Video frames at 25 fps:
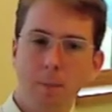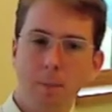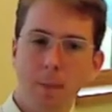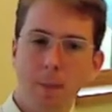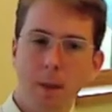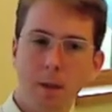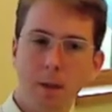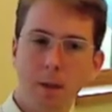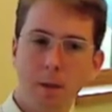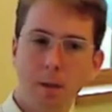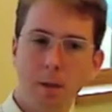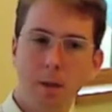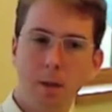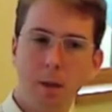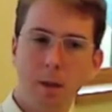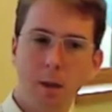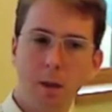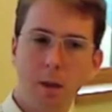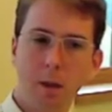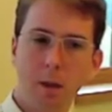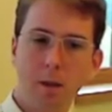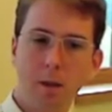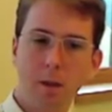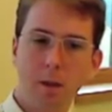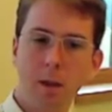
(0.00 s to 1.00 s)
is
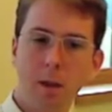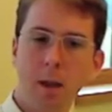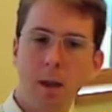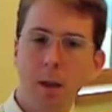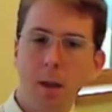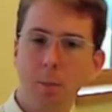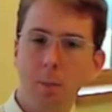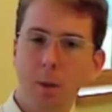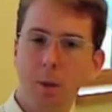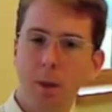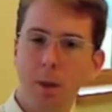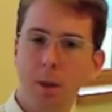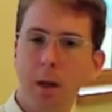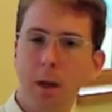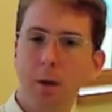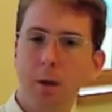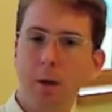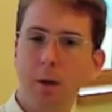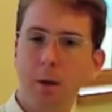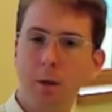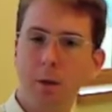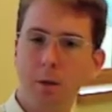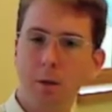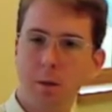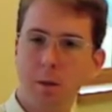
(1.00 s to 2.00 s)
enabling our
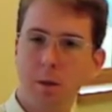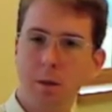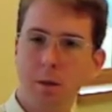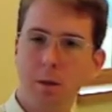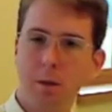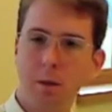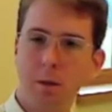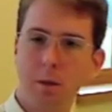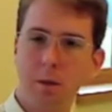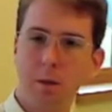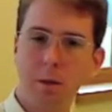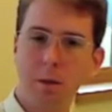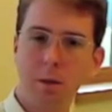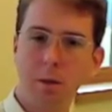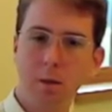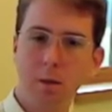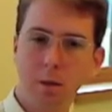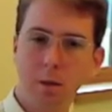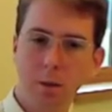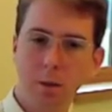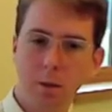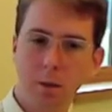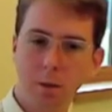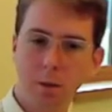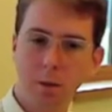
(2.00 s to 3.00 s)
users
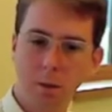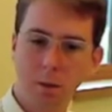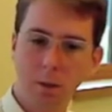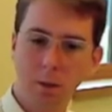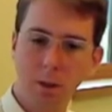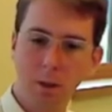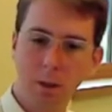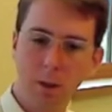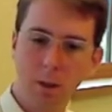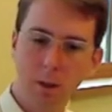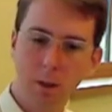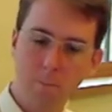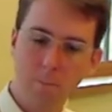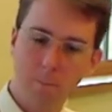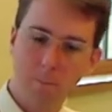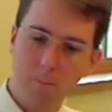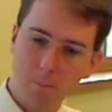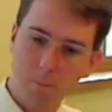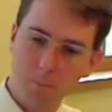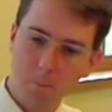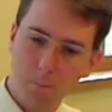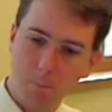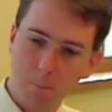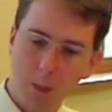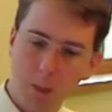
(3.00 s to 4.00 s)
to
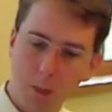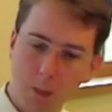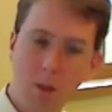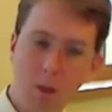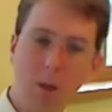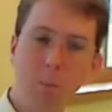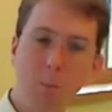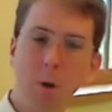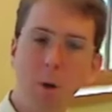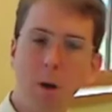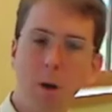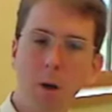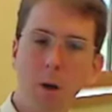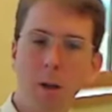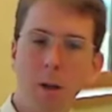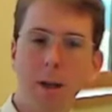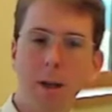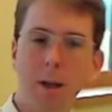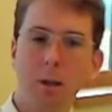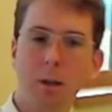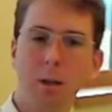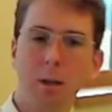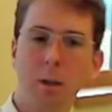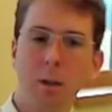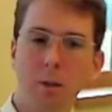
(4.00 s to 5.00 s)
become part of
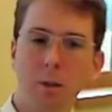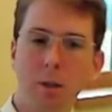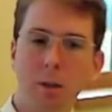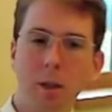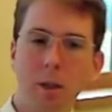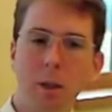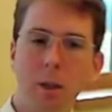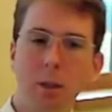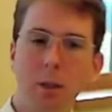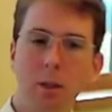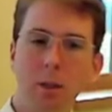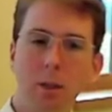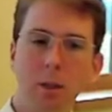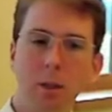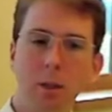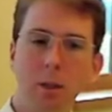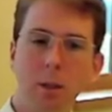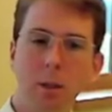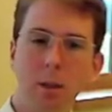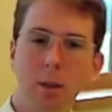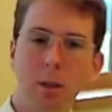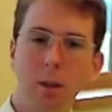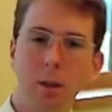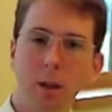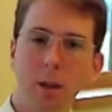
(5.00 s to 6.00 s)
that
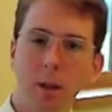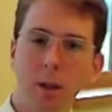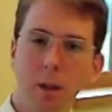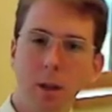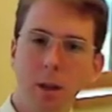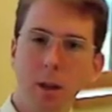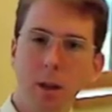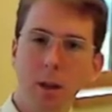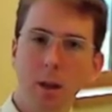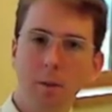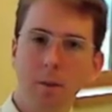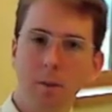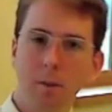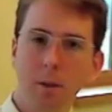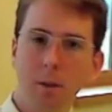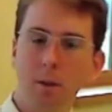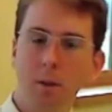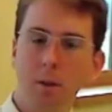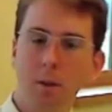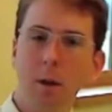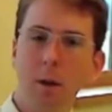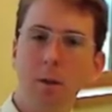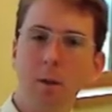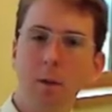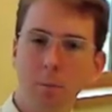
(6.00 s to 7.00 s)
conversation and feel
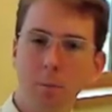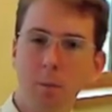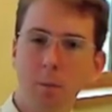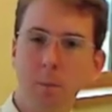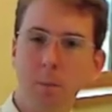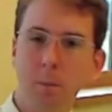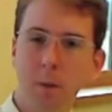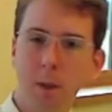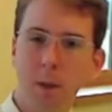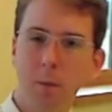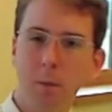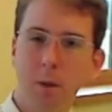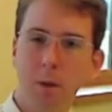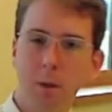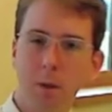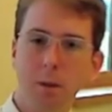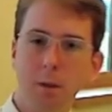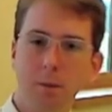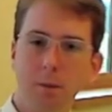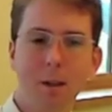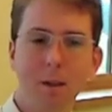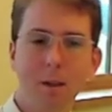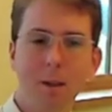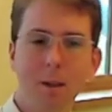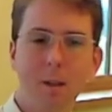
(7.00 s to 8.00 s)
comfortable being part
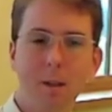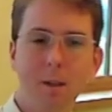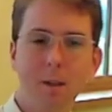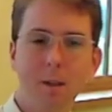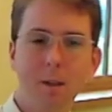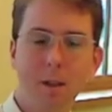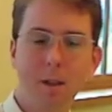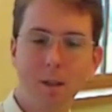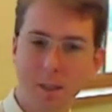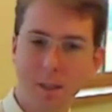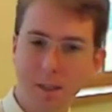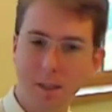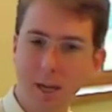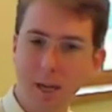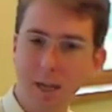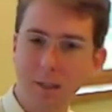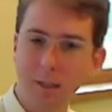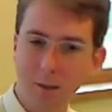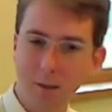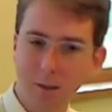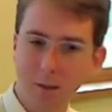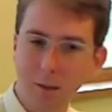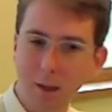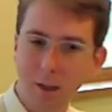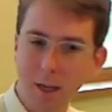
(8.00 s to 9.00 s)
of it. There's a
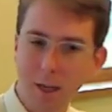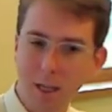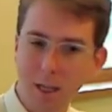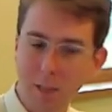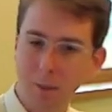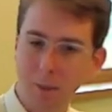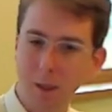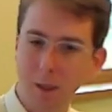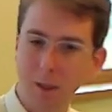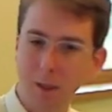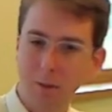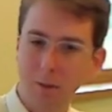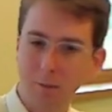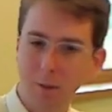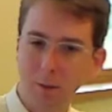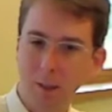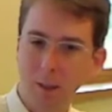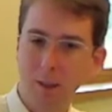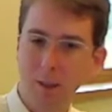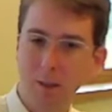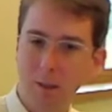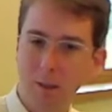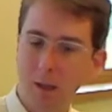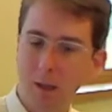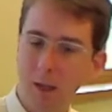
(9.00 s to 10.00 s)
technical aspect,
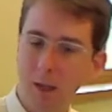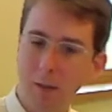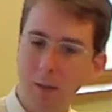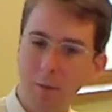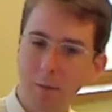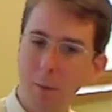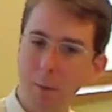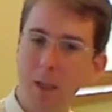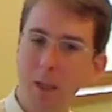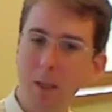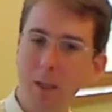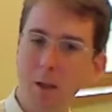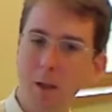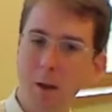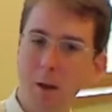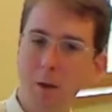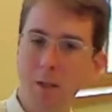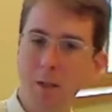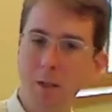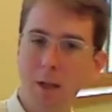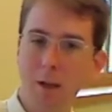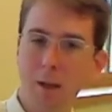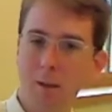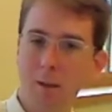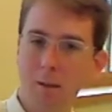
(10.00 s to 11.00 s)
right? Not everybody
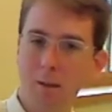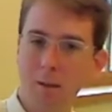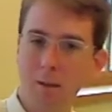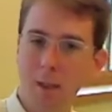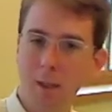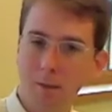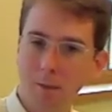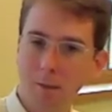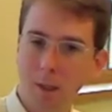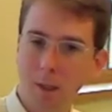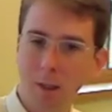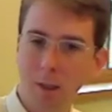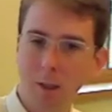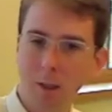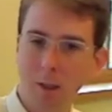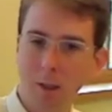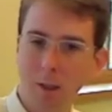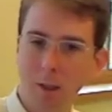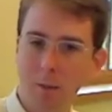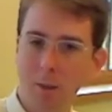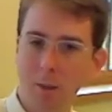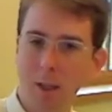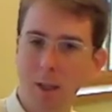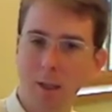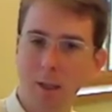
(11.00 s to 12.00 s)
knows how to take
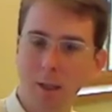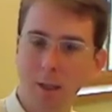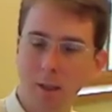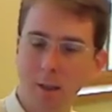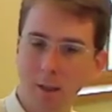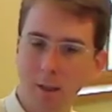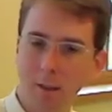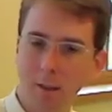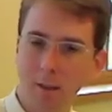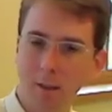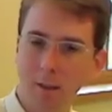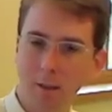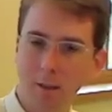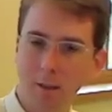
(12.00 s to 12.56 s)
video and edit it